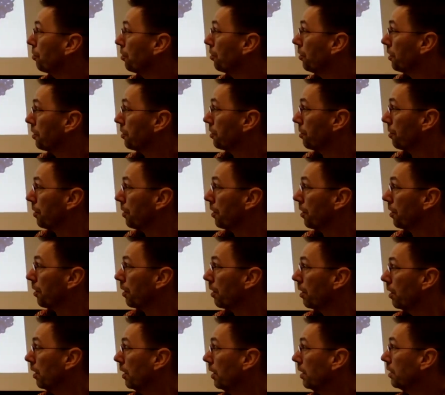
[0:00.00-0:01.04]
cluster here.
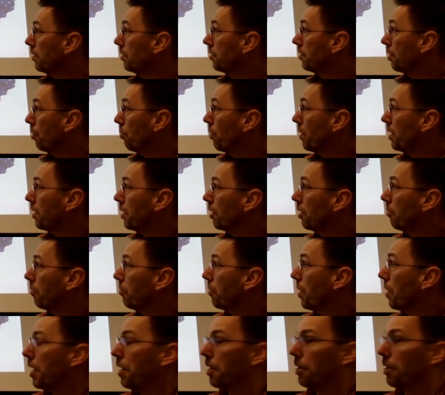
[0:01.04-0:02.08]
So we could
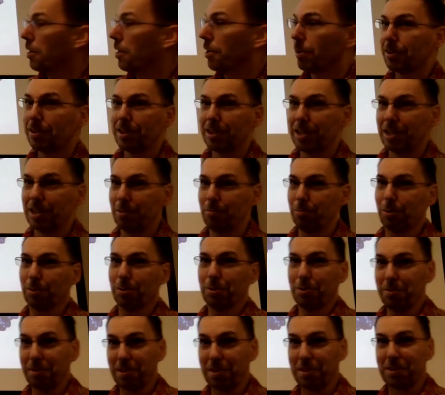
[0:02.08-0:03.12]
compare, and
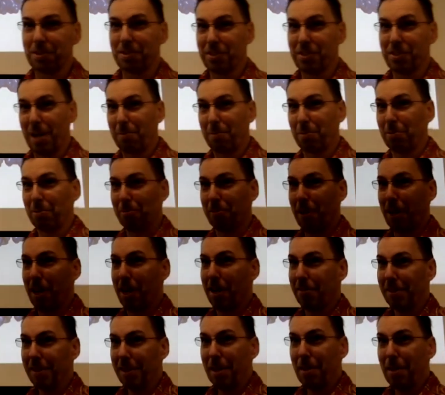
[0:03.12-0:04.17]
we'll do this in chapter
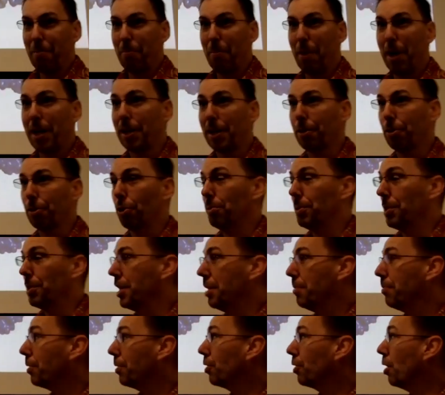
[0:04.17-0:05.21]
5, myoglobin
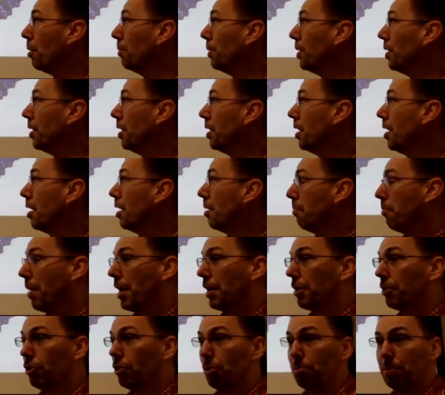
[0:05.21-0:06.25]
to hemoglobin.
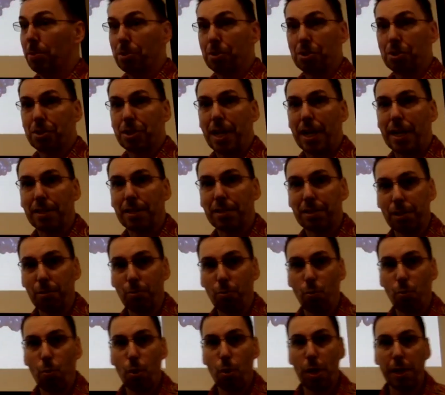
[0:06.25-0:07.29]
Myoglobin just has the
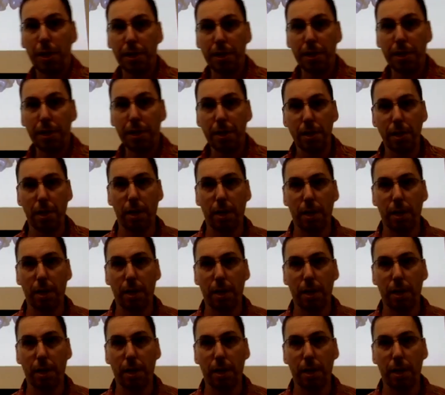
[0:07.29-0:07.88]
one